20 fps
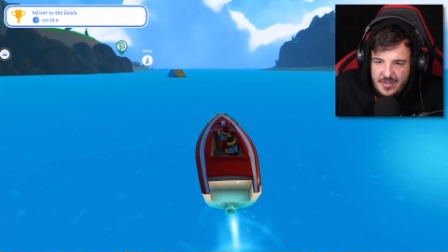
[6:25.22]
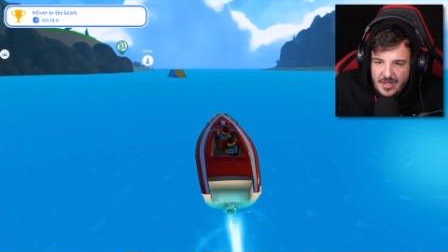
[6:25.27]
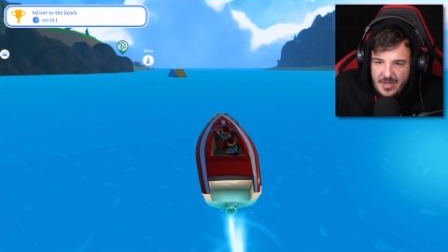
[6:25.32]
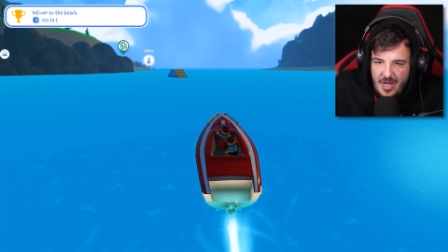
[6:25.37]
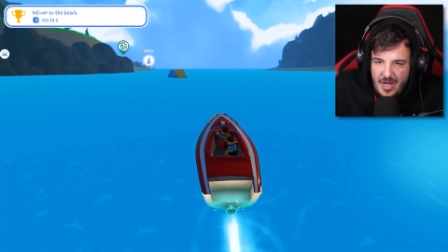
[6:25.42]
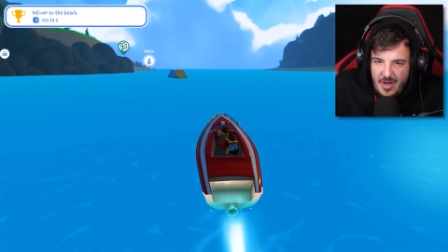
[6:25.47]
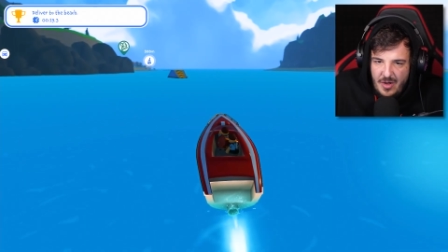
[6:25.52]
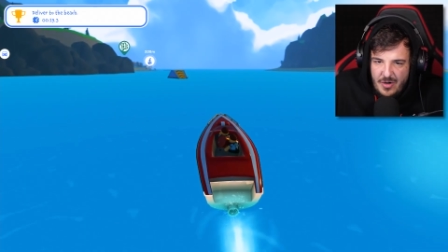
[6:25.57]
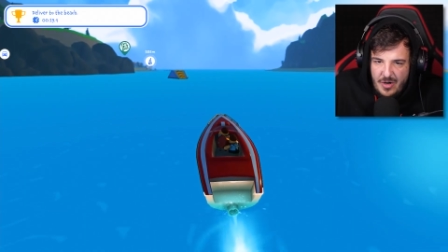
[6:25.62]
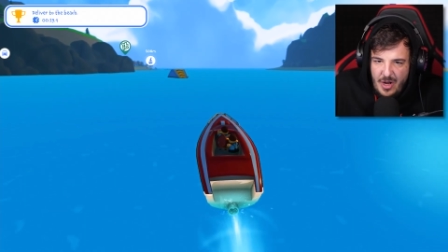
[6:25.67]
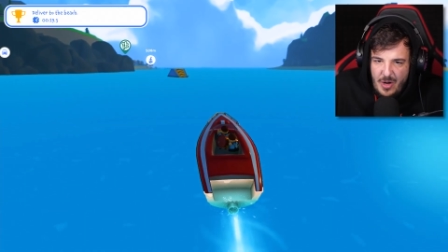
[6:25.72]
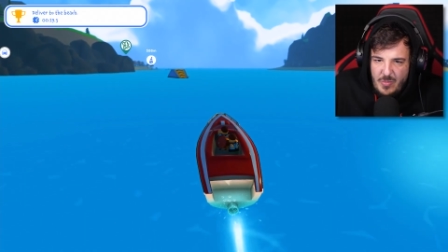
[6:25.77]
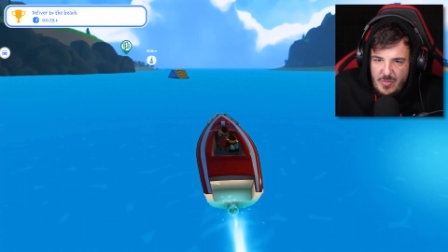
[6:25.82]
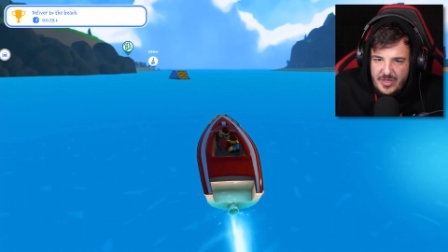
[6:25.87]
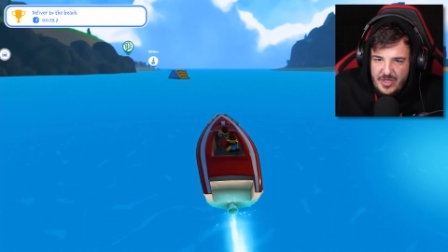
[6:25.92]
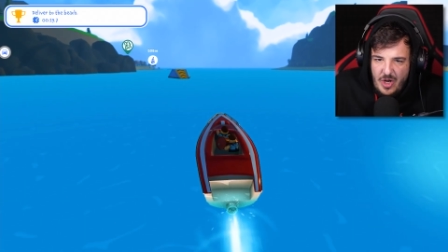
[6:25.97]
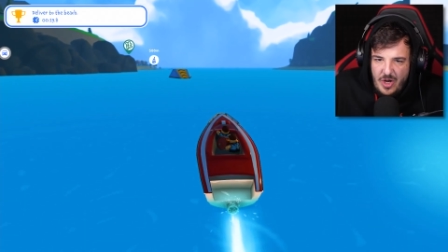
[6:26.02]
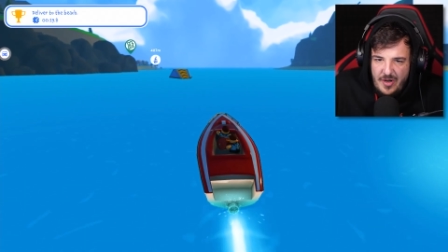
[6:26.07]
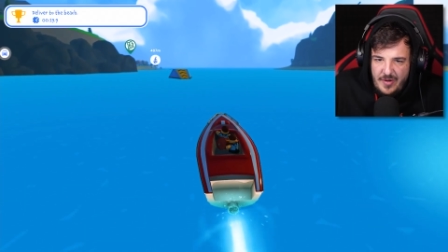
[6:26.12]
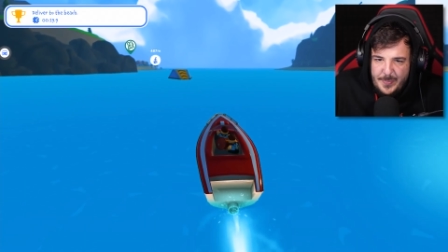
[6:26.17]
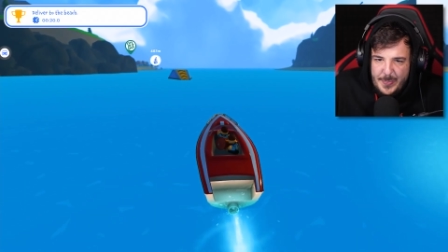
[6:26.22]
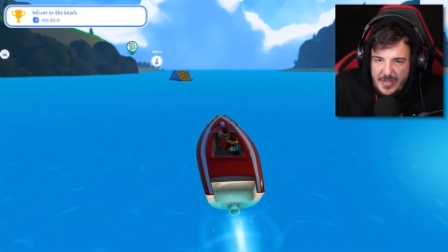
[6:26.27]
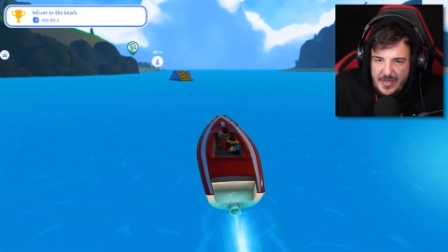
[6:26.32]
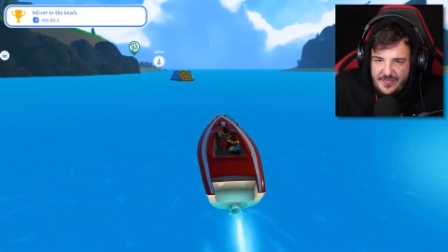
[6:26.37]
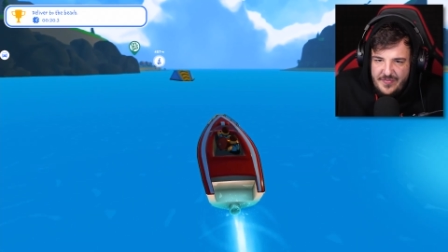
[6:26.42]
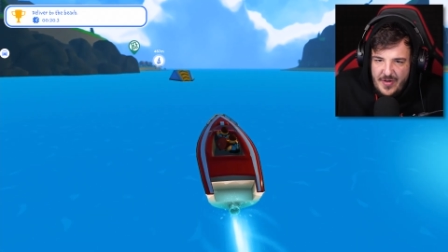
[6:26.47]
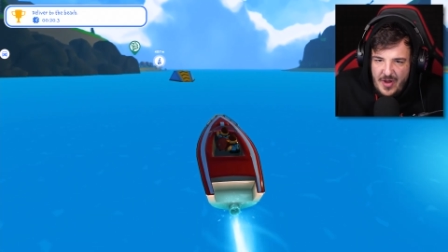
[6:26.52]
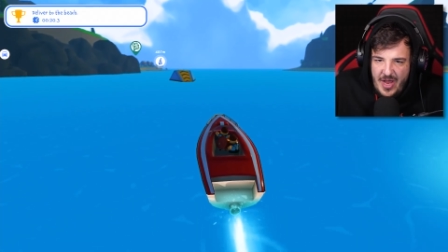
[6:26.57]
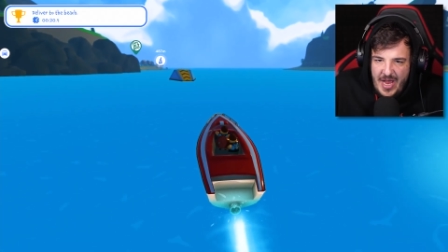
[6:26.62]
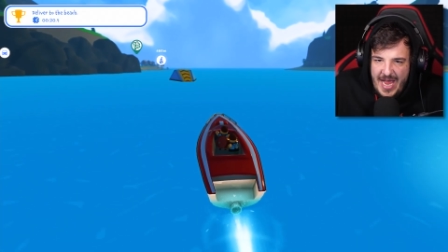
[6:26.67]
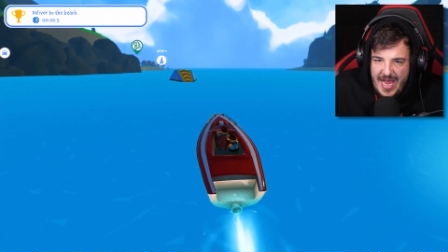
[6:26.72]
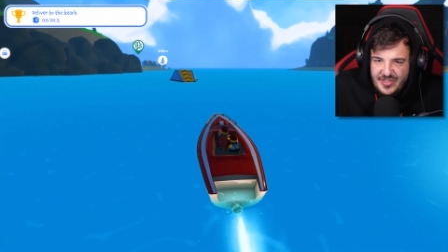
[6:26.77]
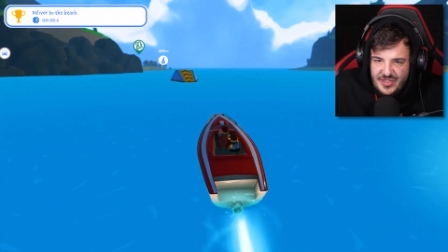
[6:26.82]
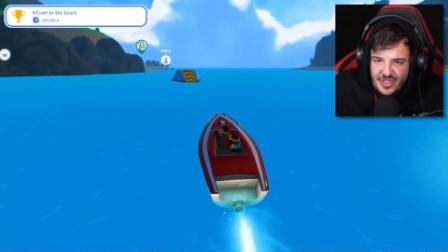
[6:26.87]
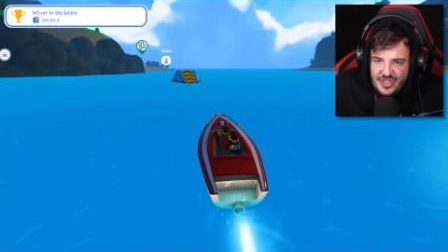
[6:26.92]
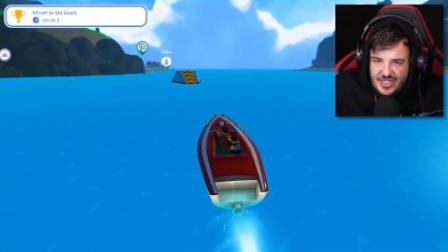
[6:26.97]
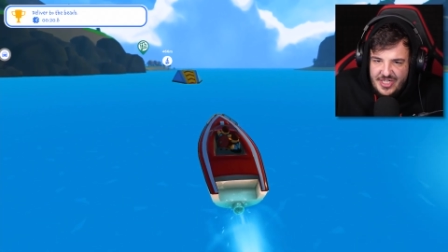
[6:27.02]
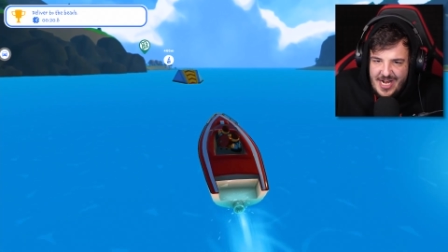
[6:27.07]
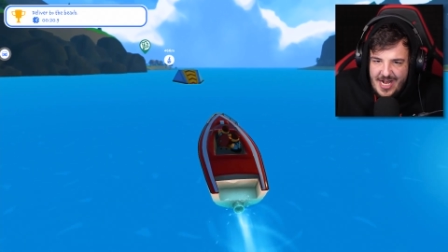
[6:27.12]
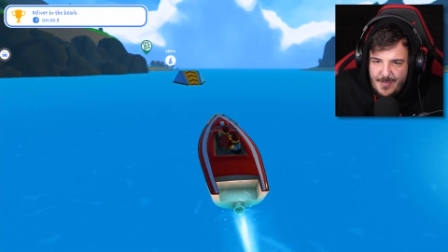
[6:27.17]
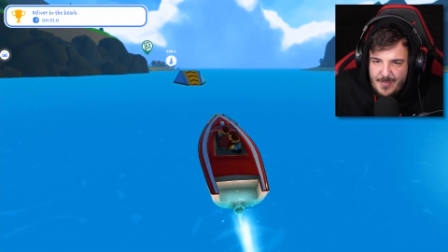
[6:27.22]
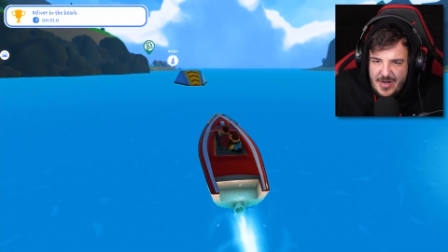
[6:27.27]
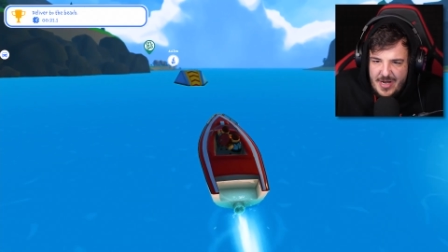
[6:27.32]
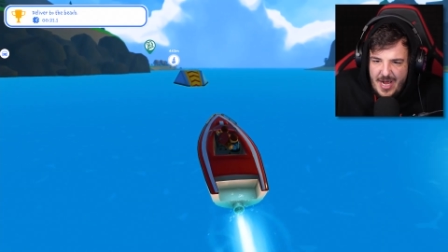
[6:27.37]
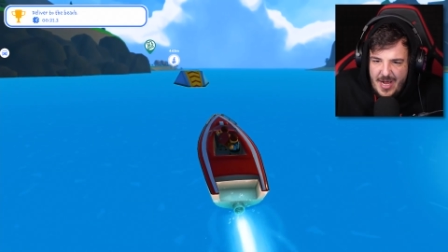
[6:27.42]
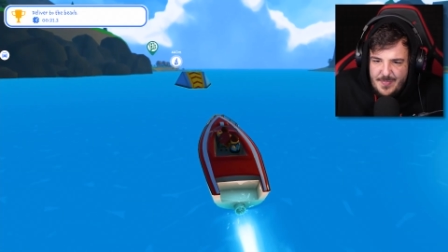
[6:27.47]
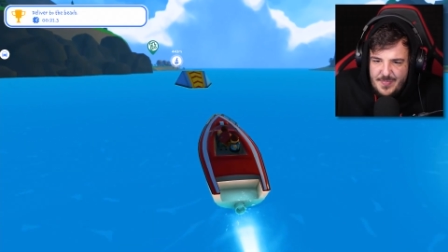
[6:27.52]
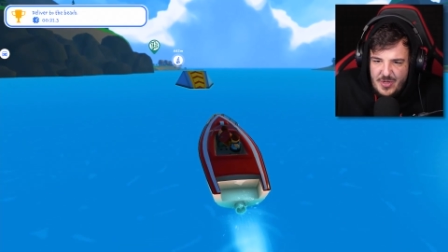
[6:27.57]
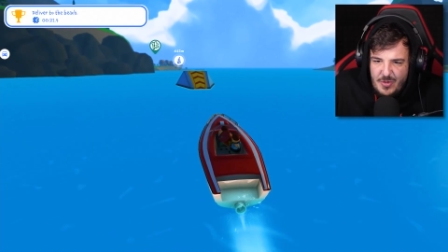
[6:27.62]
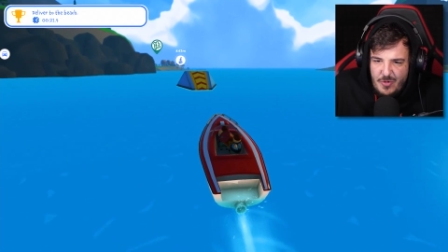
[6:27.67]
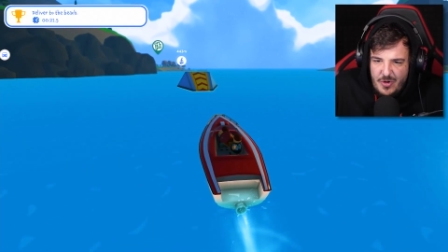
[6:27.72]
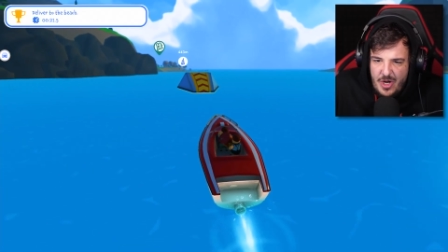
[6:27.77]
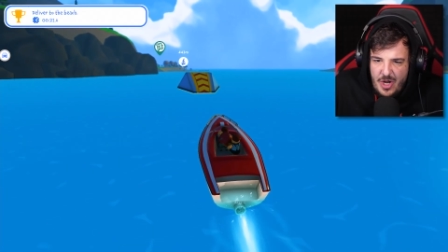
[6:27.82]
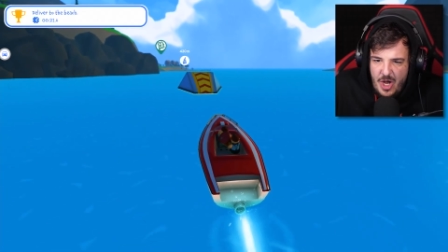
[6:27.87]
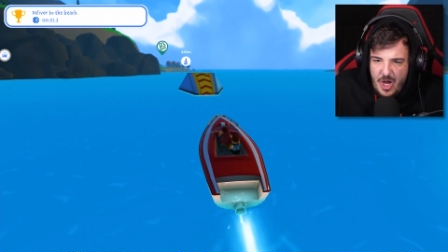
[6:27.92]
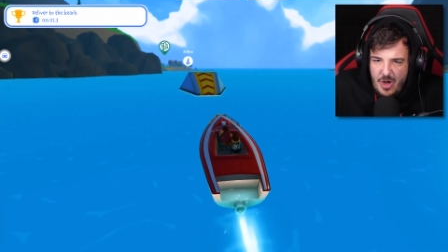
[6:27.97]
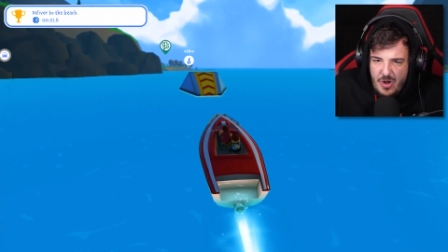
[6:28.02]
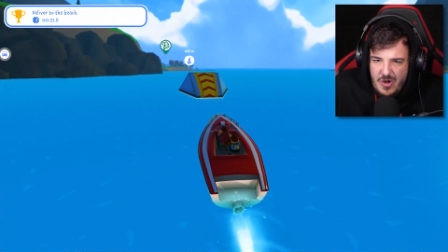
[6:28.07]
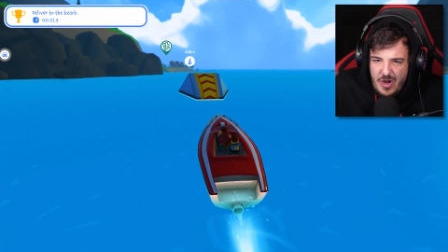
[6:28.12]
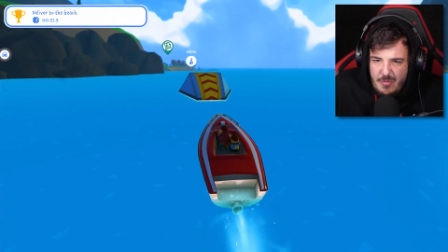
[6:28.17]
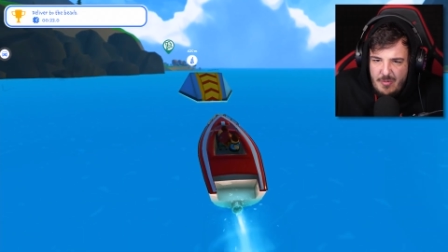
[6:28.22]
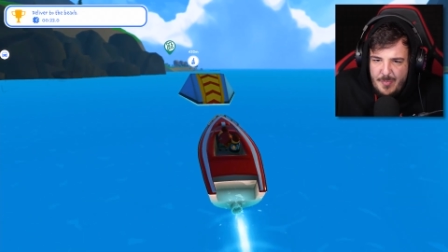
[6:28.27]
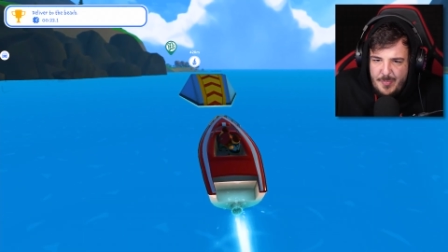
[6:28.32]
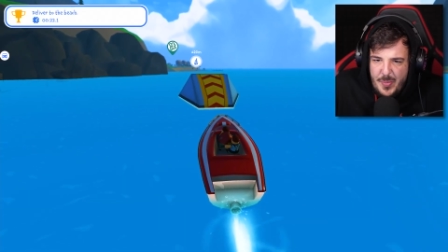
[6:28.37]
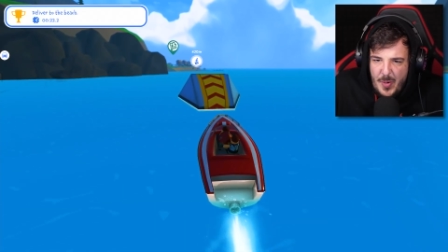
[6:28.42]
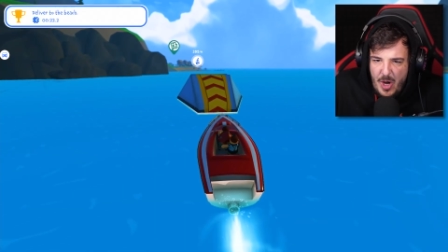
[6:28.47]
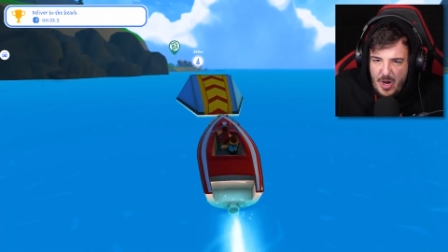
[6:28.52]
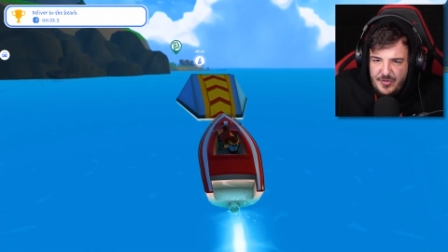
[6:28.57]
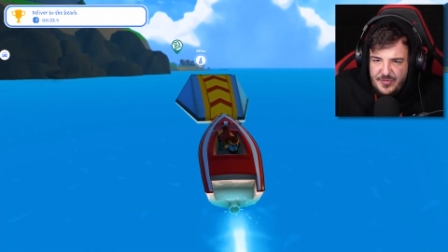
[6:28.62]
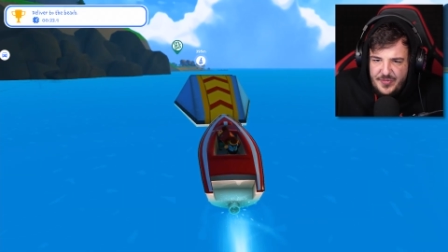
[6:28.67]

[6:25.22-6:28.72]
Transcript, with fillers: Hold on, we got a bit of a hazard coming up. You want to hold on with both oh,